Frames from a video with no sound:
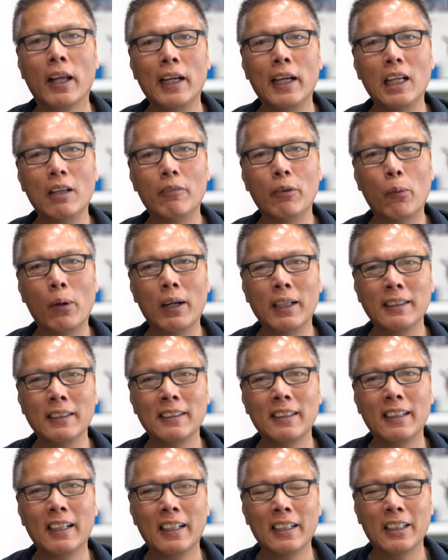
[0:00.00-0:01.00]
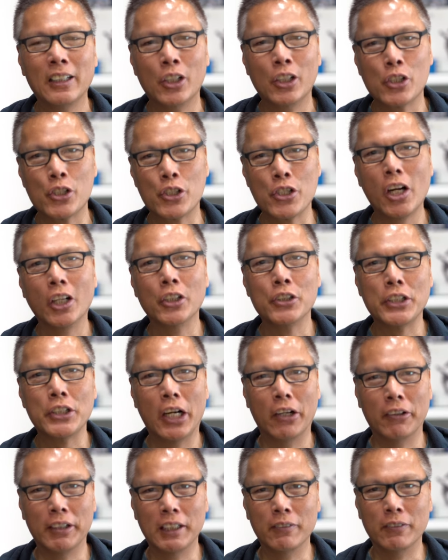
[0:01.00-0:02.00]
Hey everyone, John
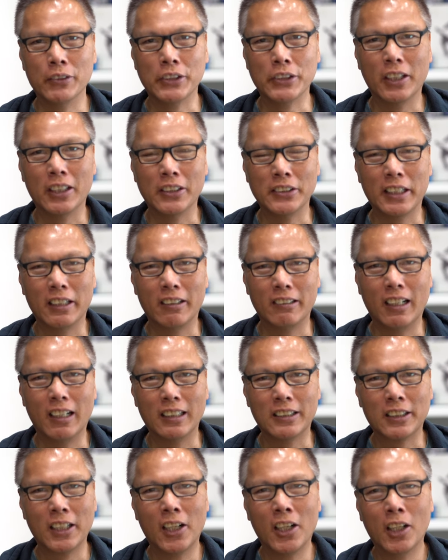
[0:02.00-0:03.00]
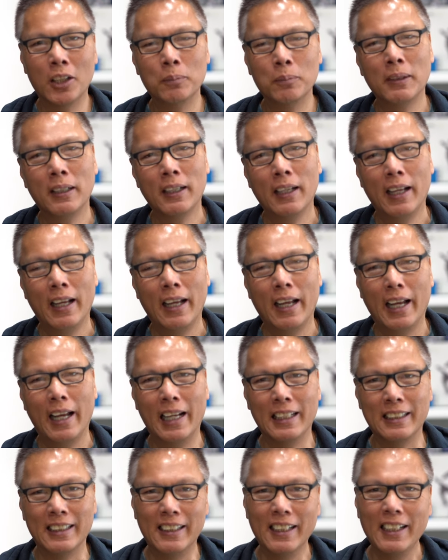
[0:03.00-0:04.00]
Chow here from JohnChow.com,
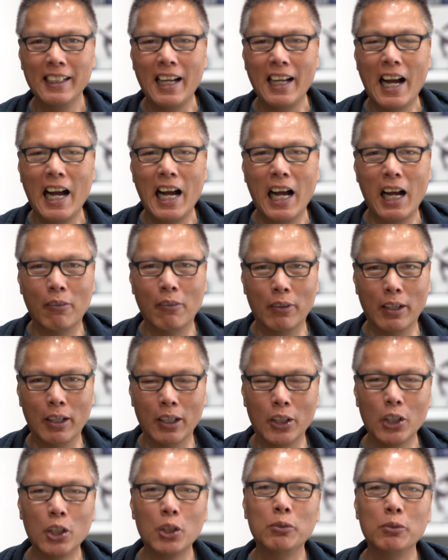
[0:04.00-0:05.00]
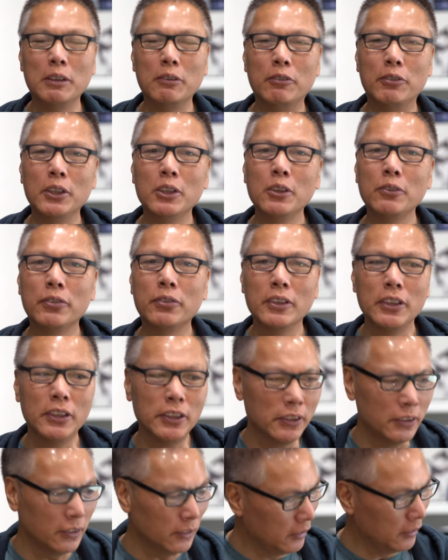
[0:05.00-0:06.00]
and today I have a little review for
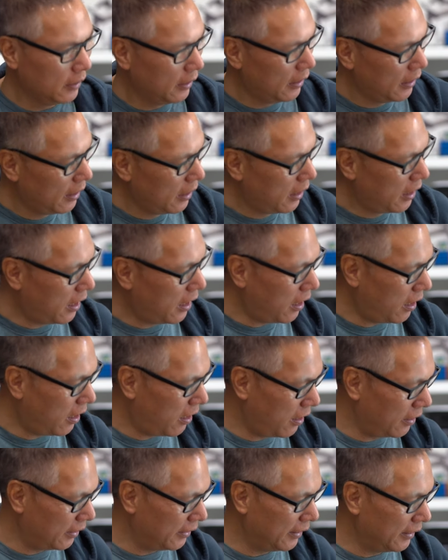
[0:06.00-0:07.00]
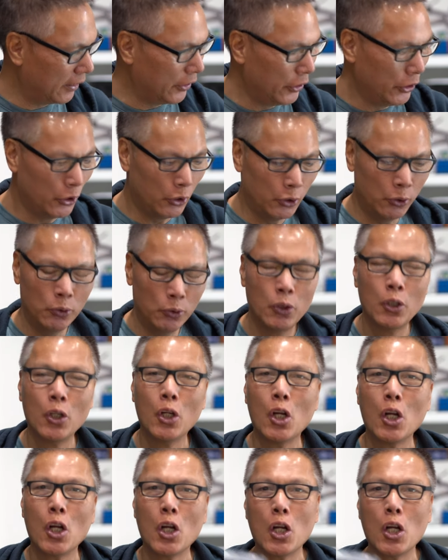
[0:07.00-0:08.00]
you on the new
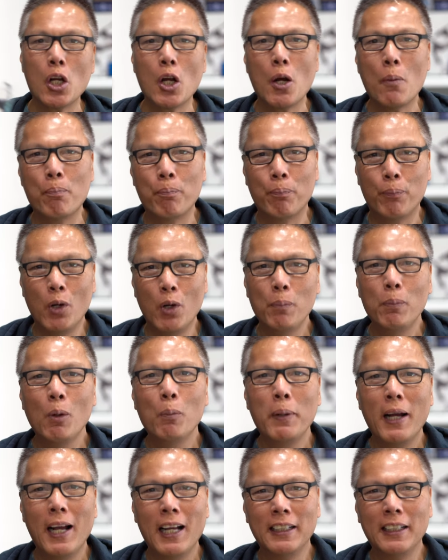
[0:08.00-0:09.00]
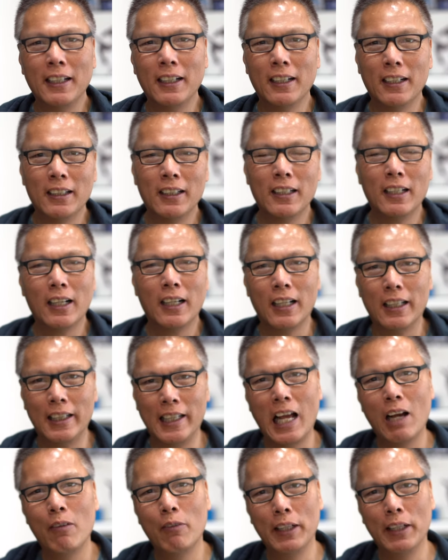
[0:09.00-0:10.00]
Purple Panda
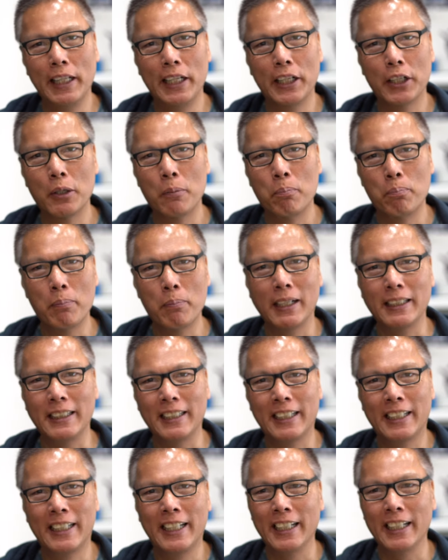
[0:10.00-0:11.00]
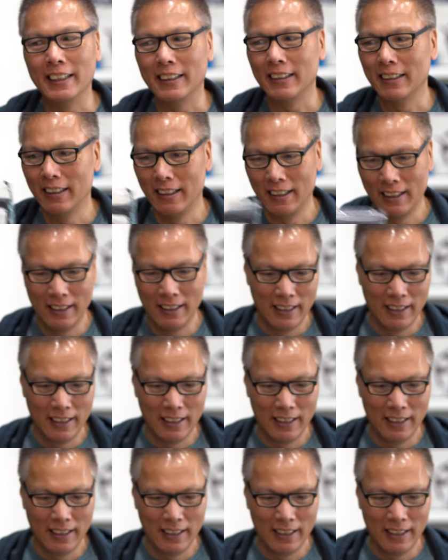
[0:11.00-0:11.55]
Lavalier mic kit.